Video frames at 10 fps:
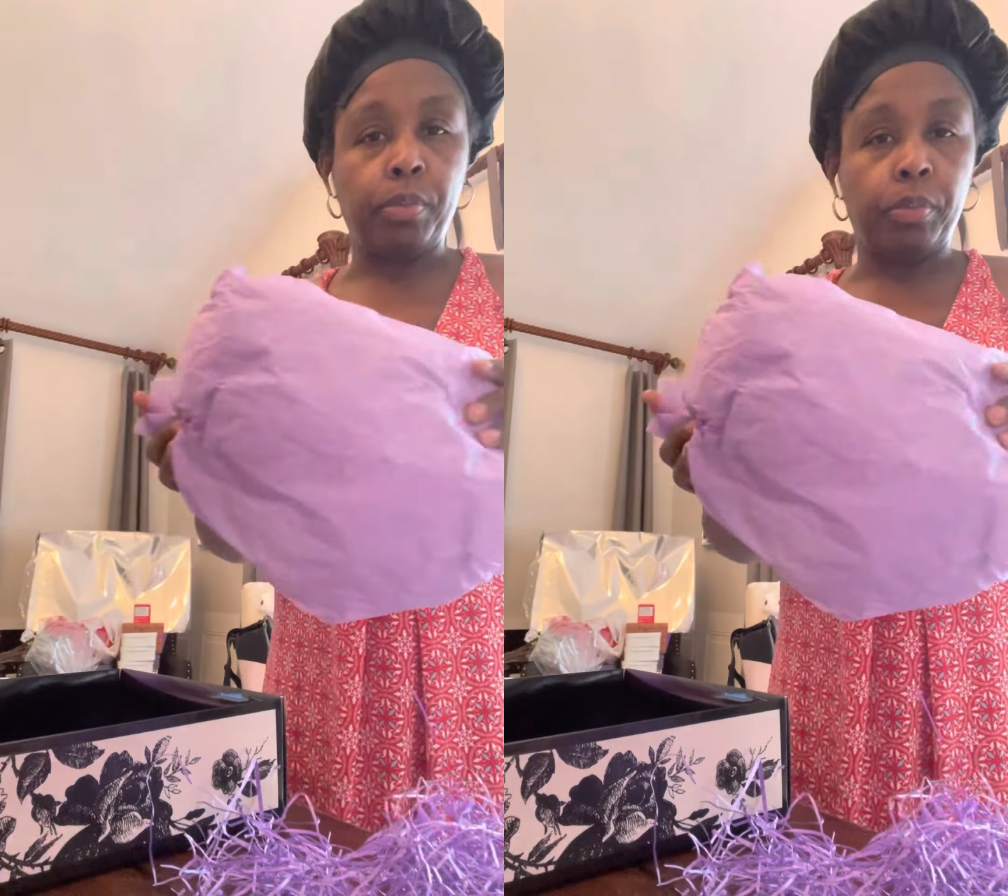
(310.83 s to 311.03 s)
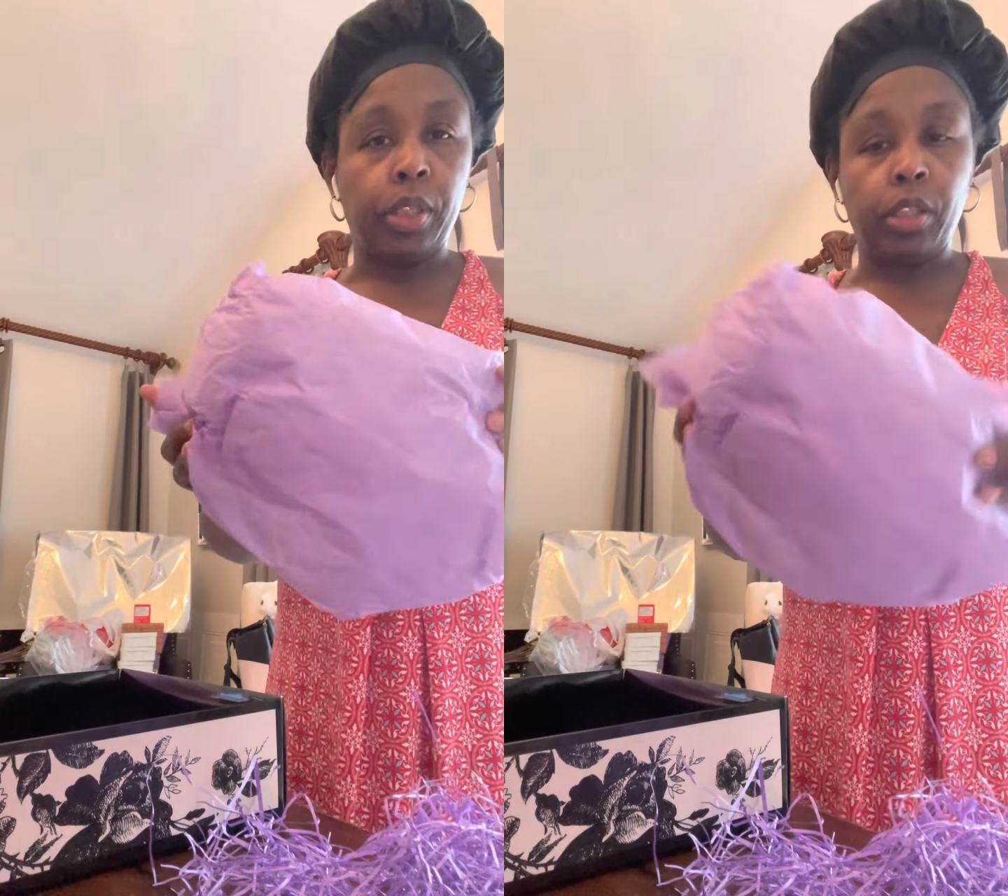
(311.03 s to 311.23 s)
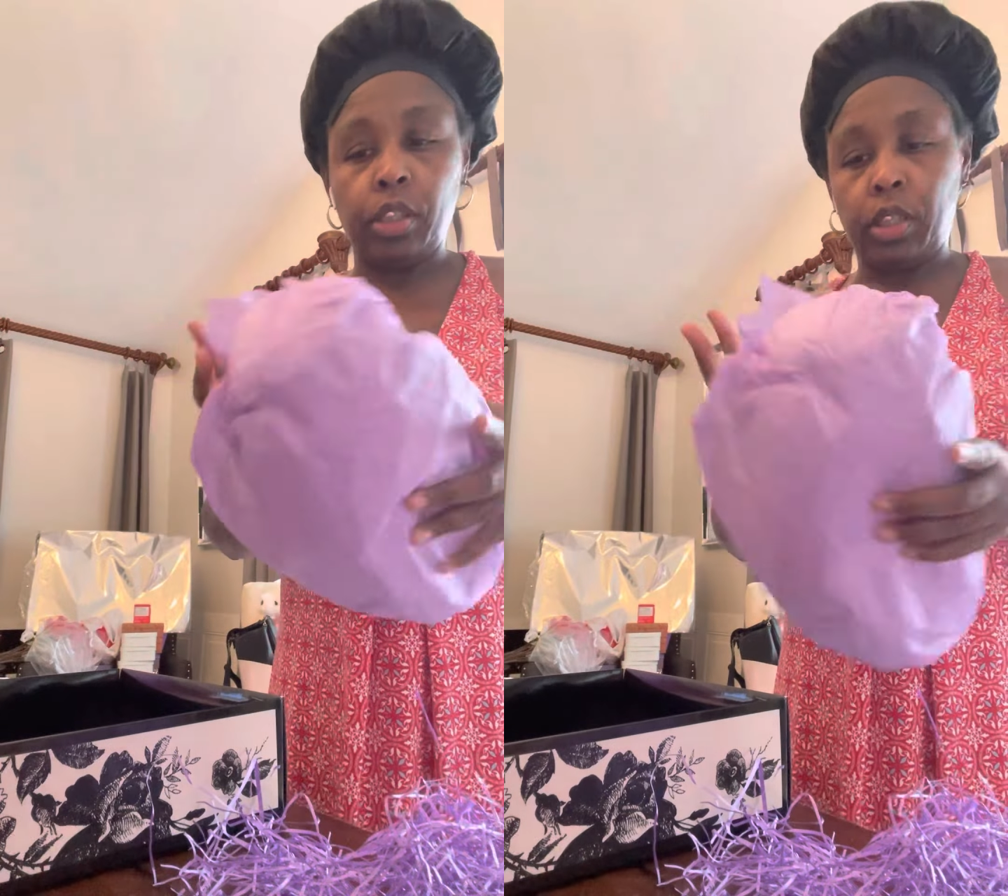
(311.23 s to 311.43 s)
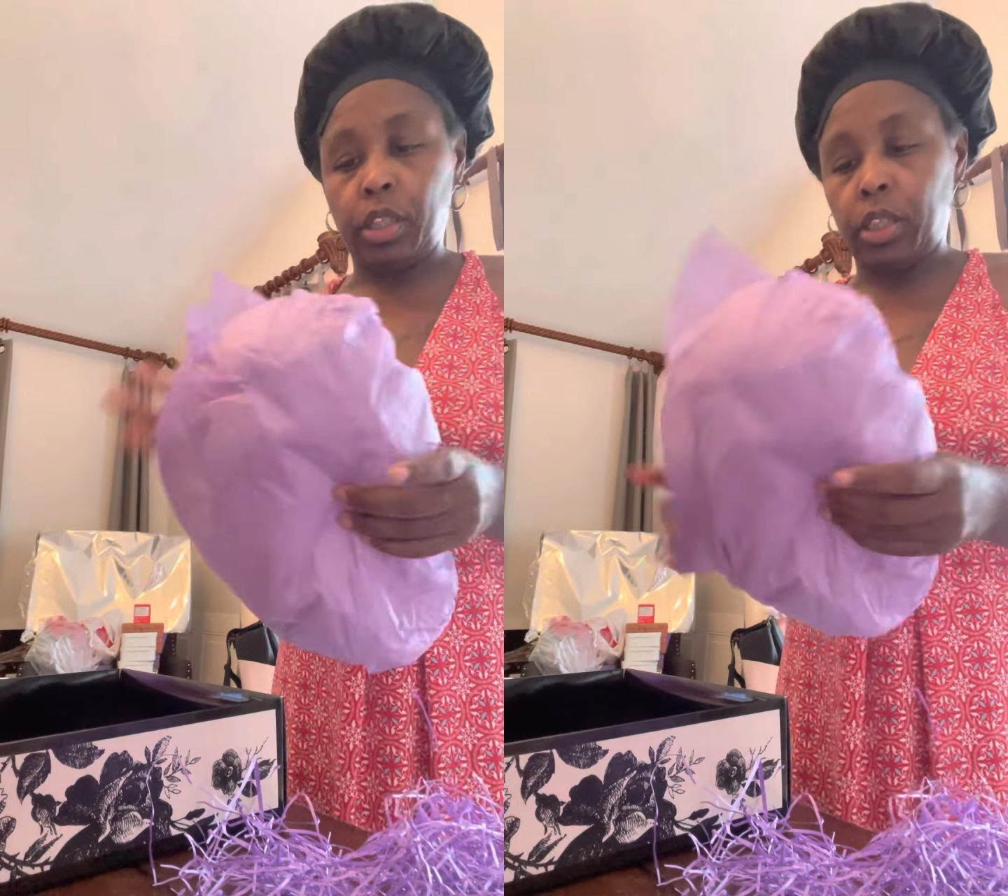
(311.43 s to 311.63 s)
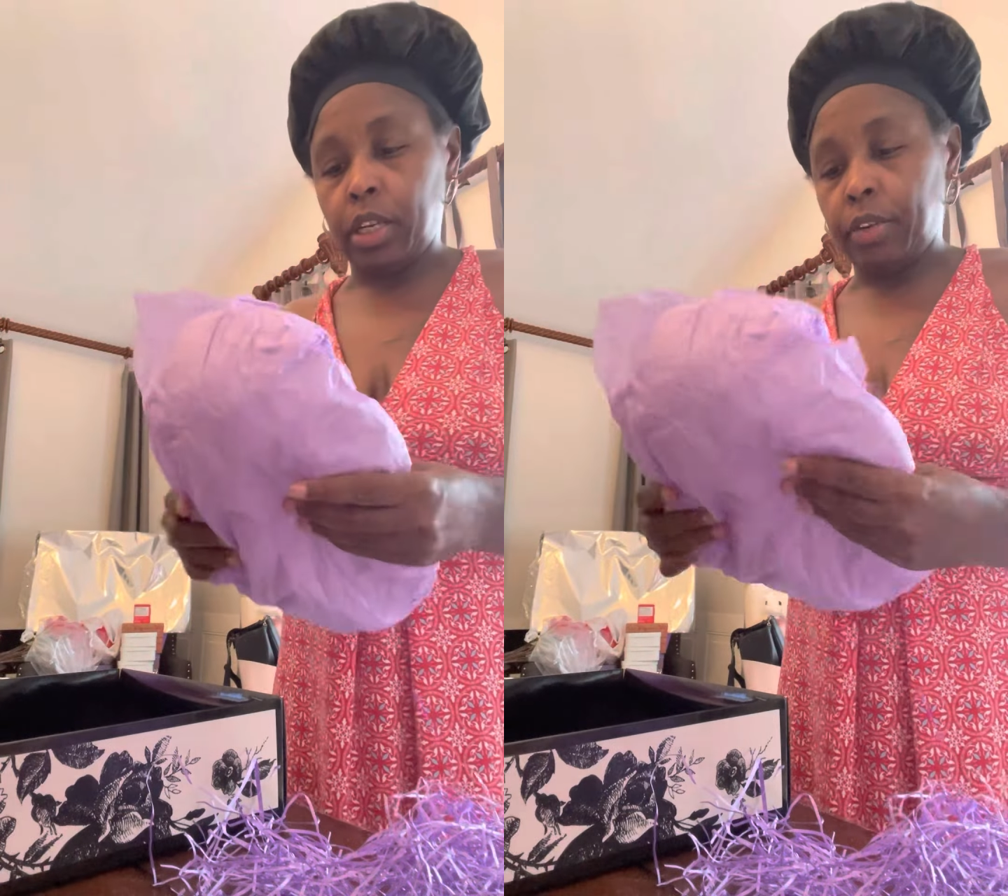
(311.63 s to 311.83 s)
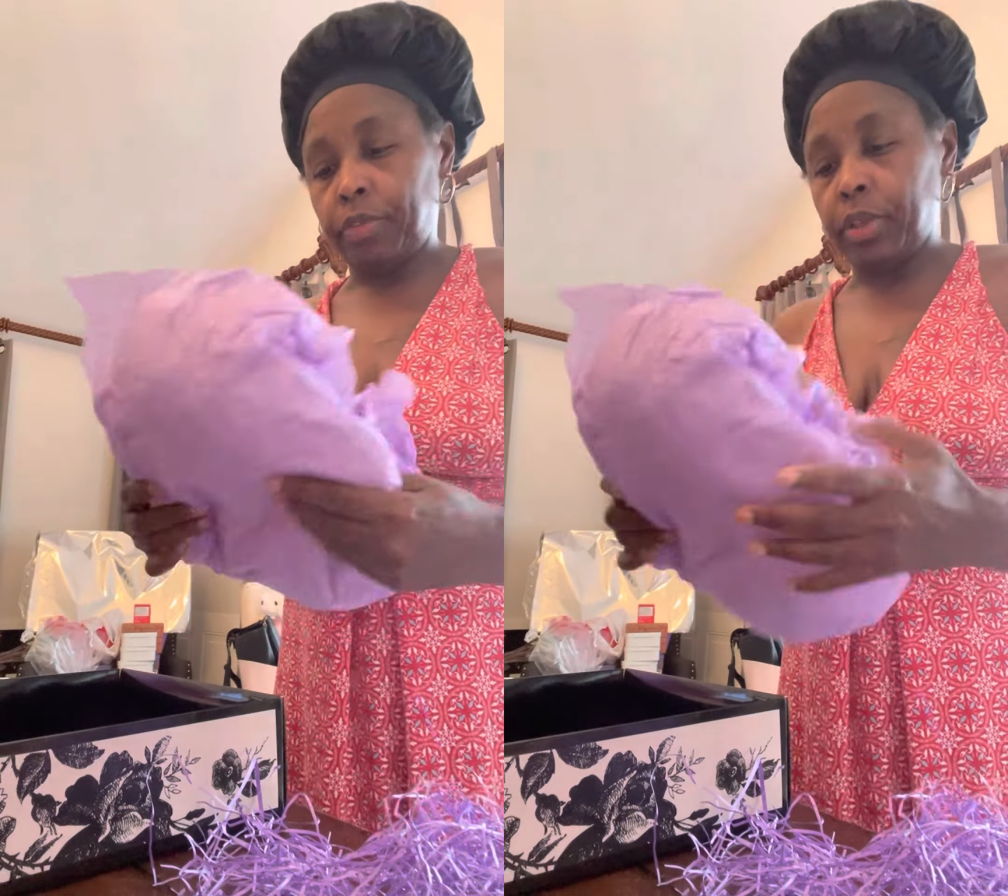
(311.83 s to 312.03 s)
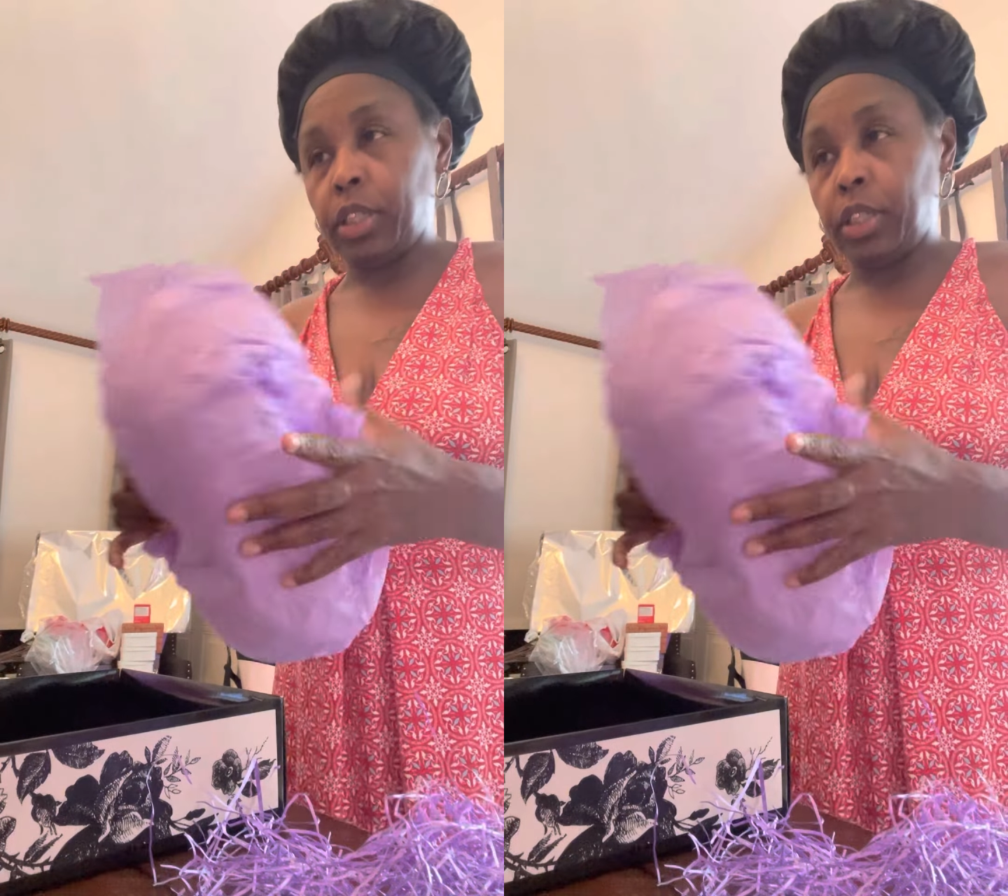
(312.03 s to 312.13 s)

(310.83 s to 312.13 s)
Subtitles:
This is the stuff.